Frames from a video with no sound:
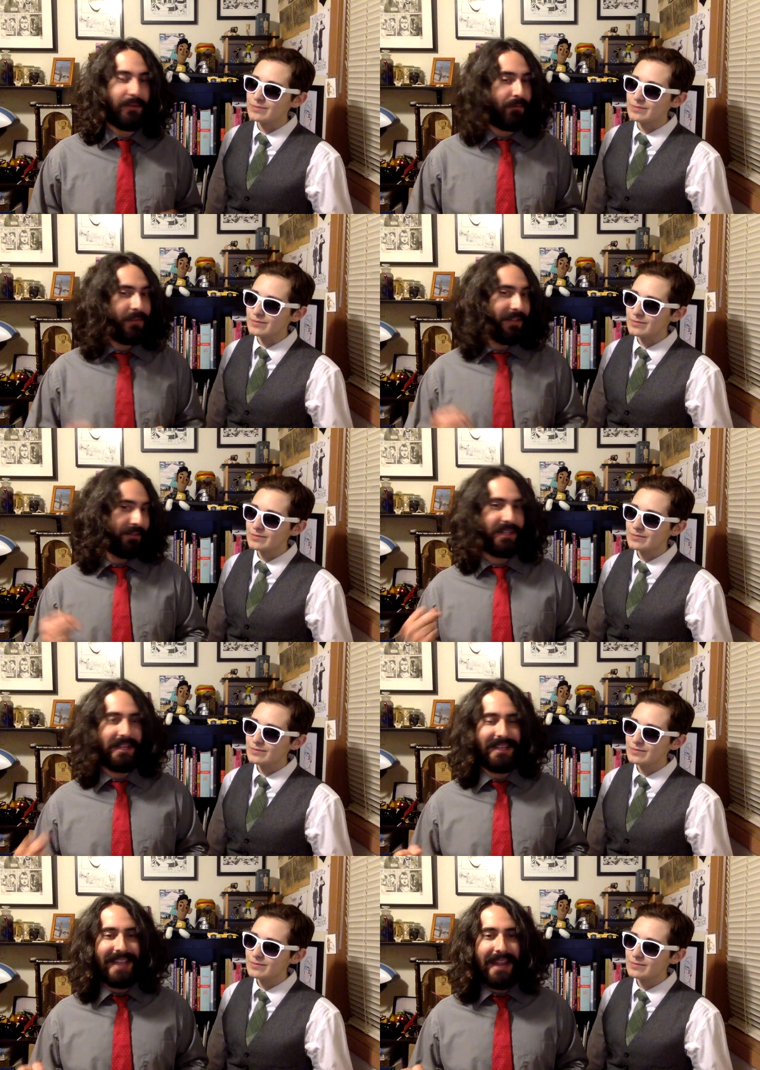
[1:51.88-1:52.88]
Speaker 1: mm-hmm. the feels
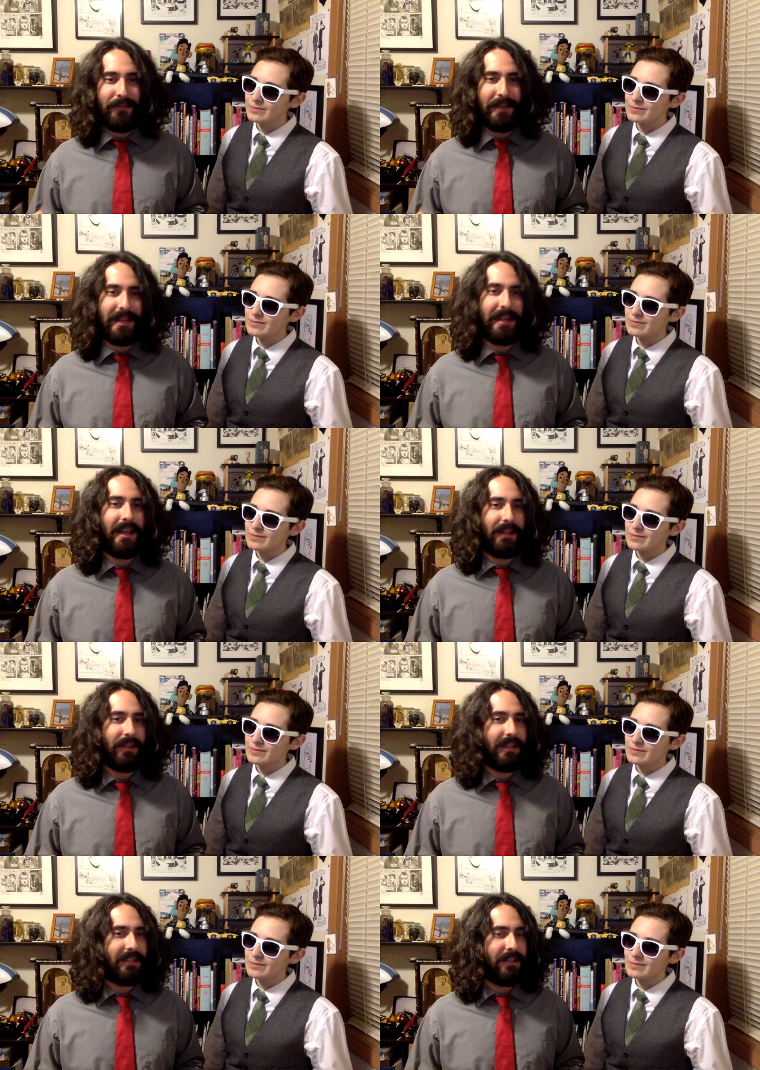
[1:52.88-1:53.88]
it gave me.
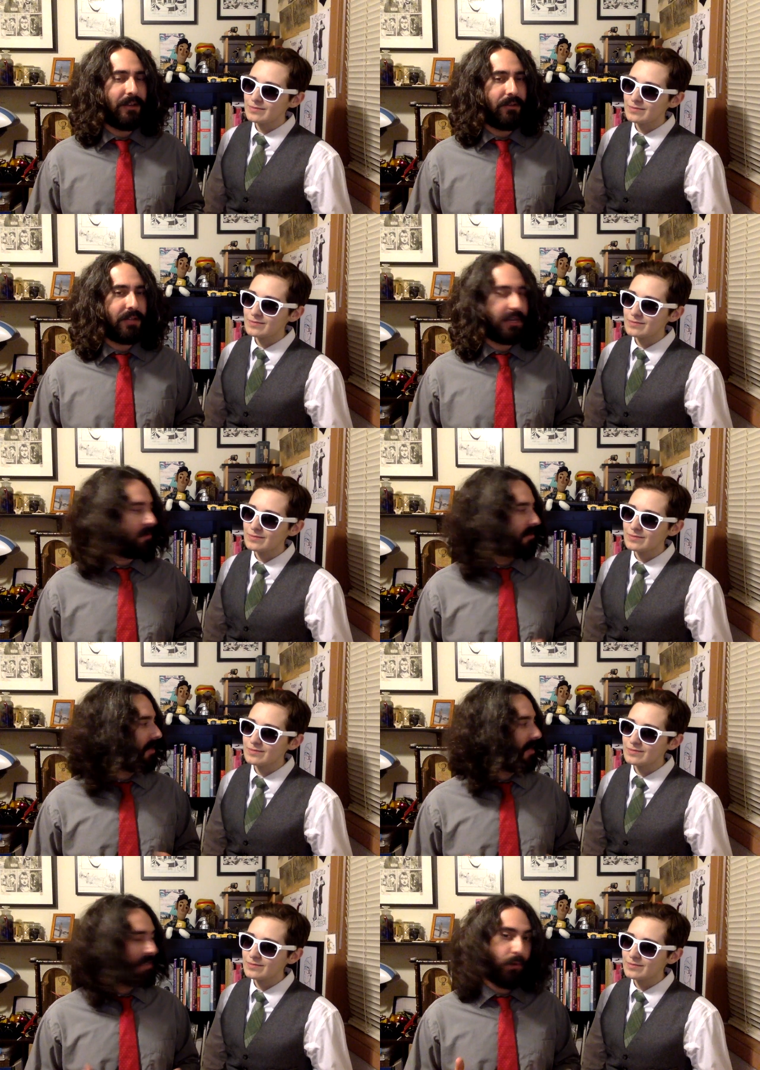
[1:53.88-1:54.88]
Like you know, talking about
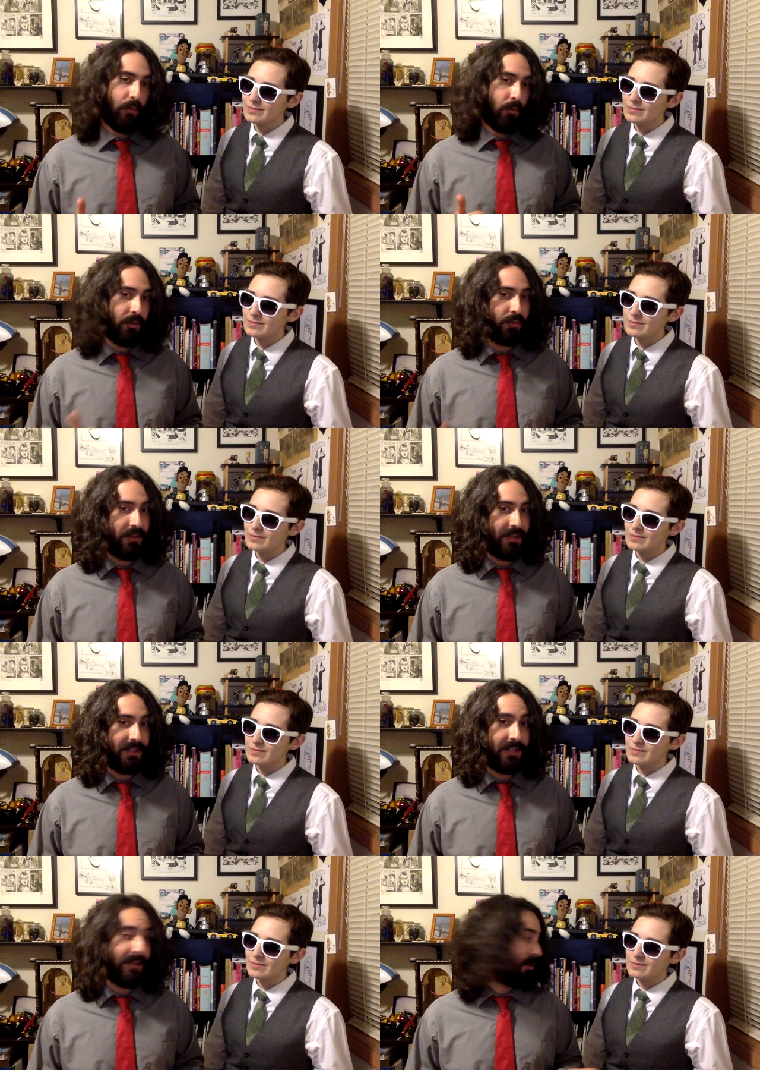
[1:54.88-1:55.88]
the content, what works, what
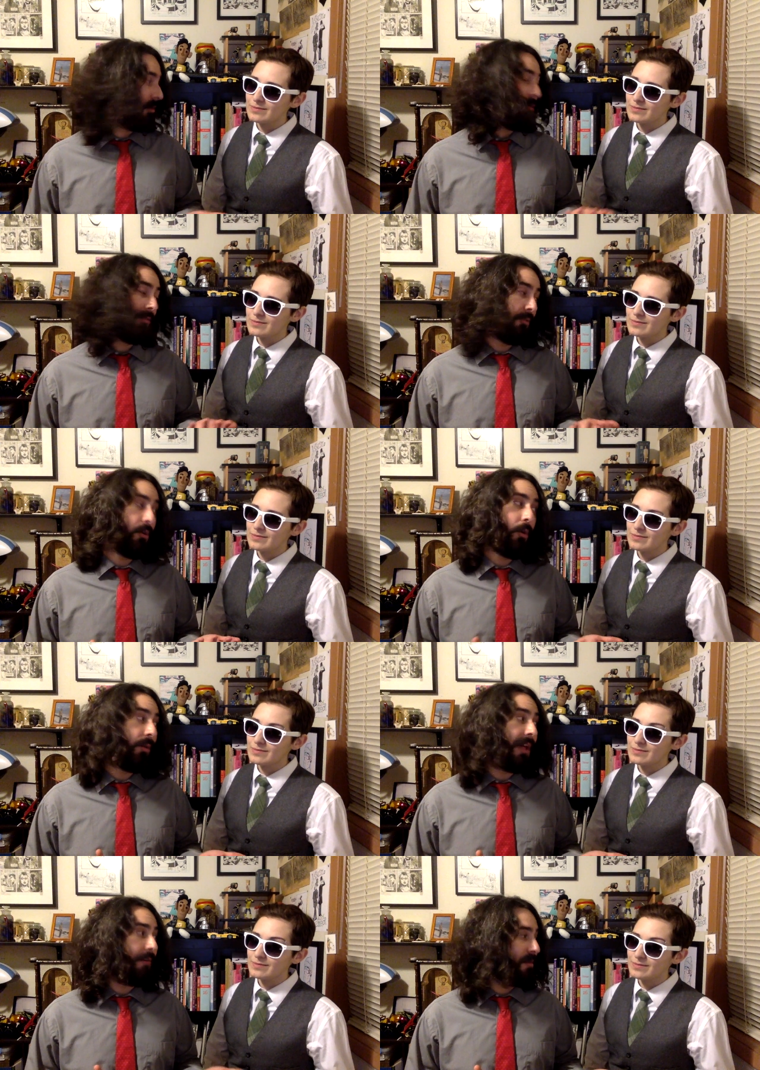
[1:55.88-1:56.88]
doesn't. I've actually learned a
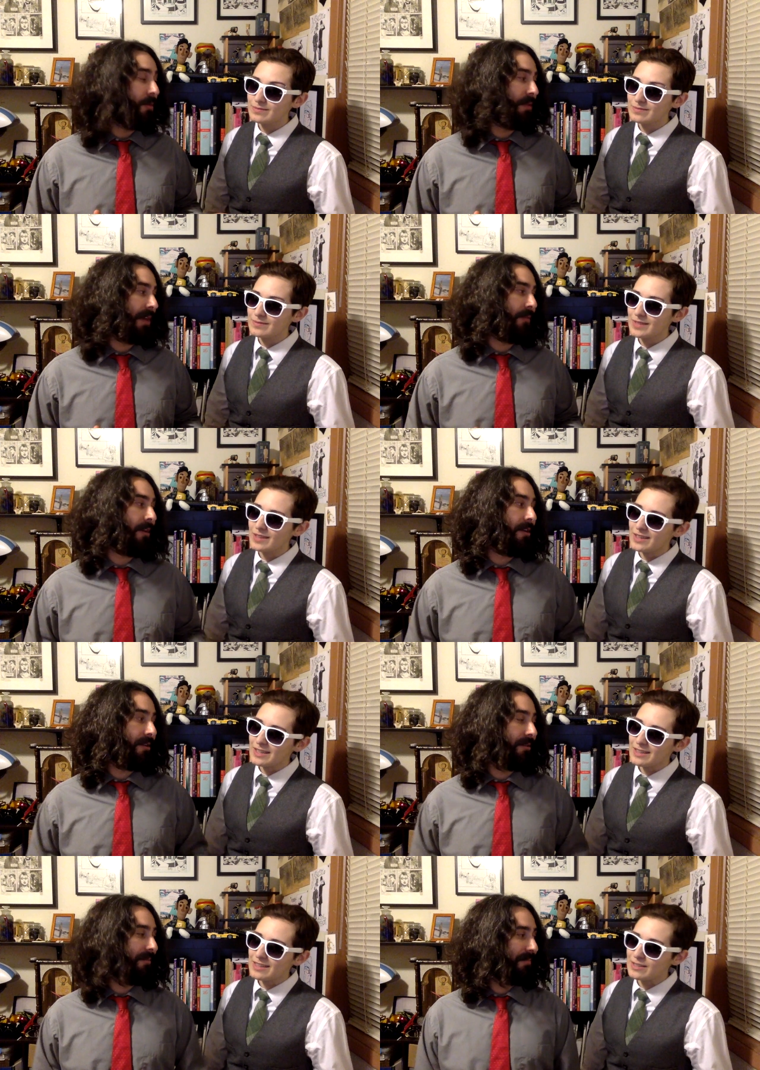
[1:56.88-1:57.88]
whole lot from you in that
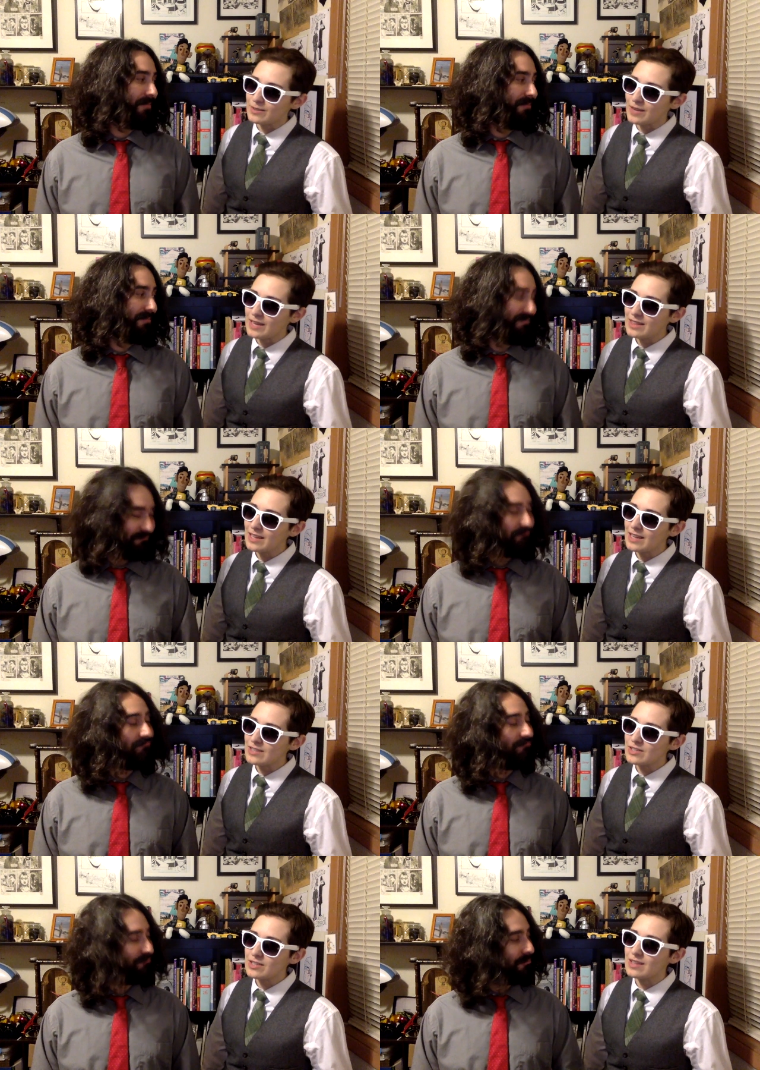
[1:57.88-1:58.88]
regard. Well, oh,
Speaker 2: thank you. I think
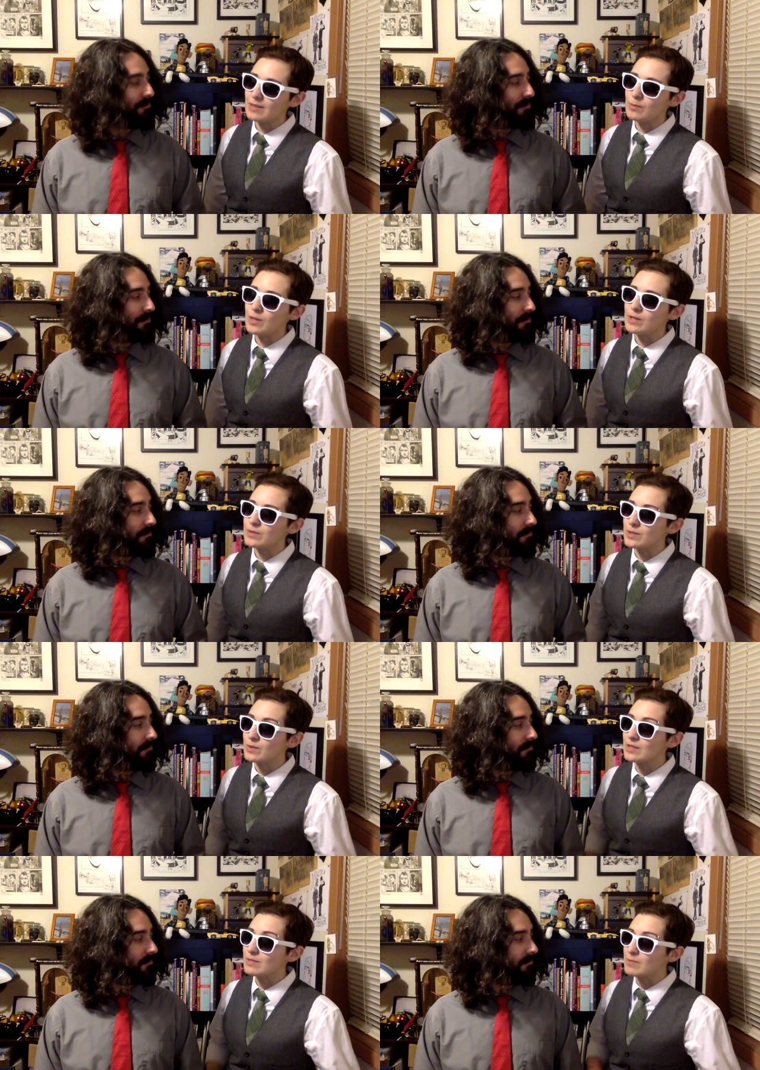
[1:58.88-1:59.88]
actually that what you
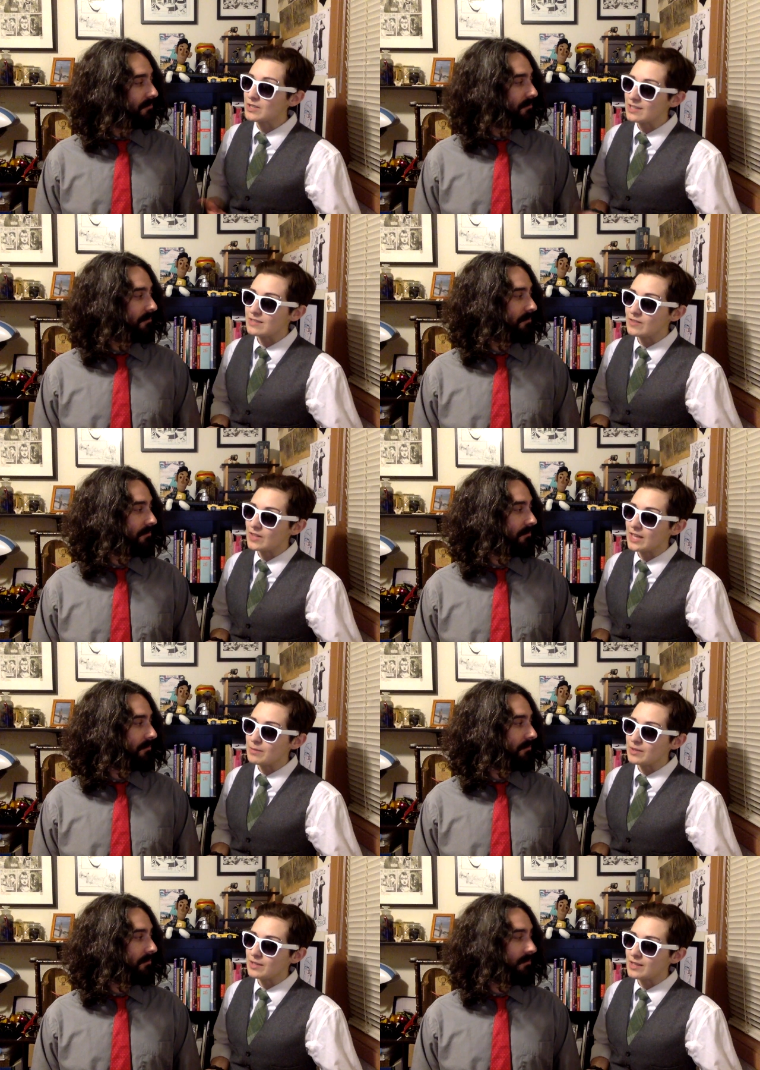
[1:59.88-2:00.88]
do is much less of a
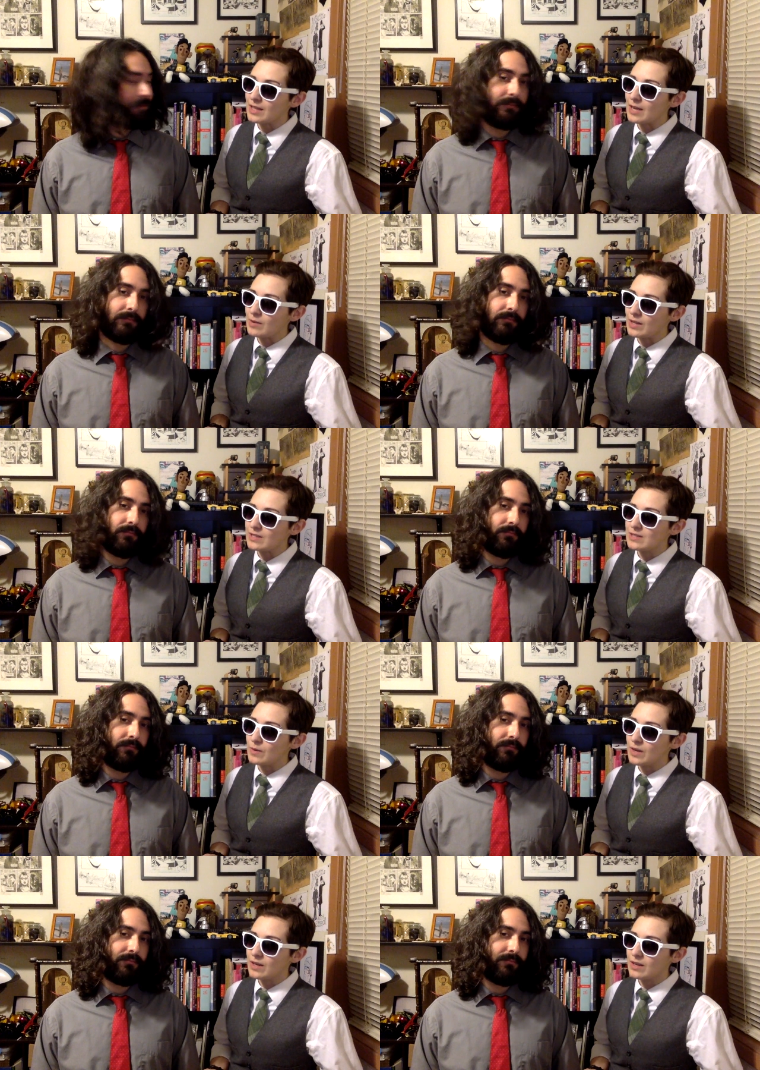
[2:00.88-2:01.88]
liability than how nice
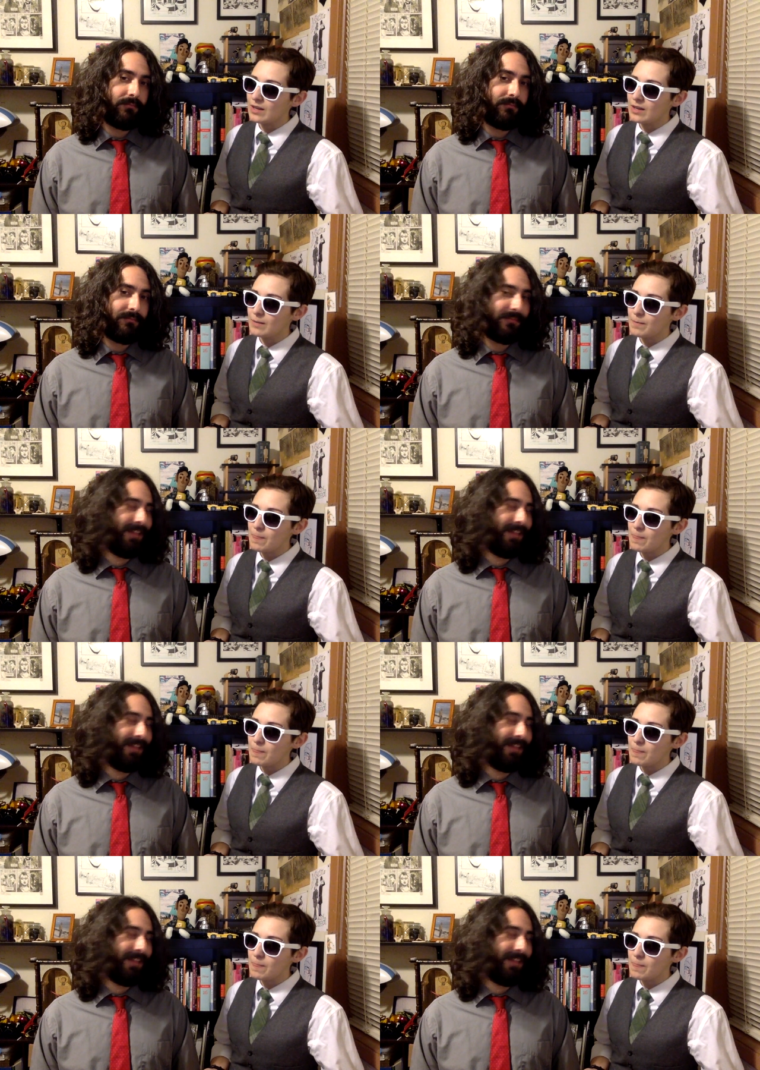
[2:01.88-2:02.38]
you are. Um,